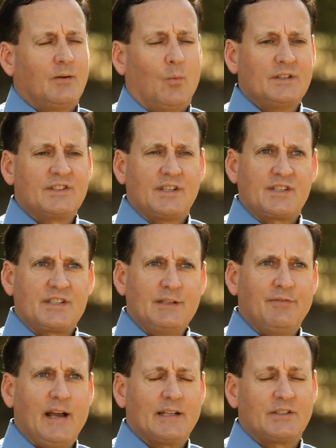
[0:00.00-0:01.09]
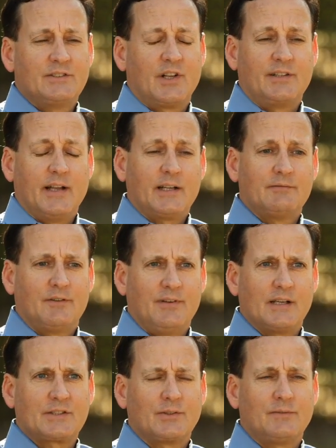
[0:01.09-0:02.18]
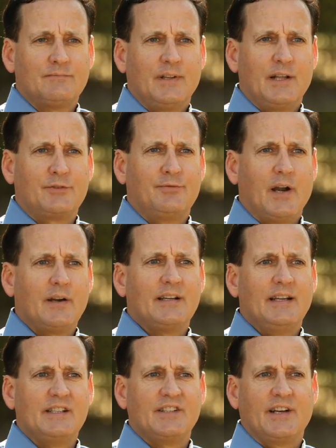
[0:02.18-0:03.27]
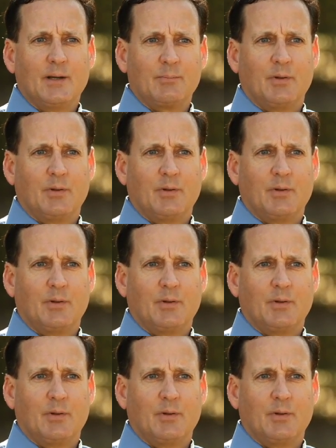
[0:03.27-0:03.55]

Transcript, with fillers: Once sea fastened to the deck of a vessel, it's very easy to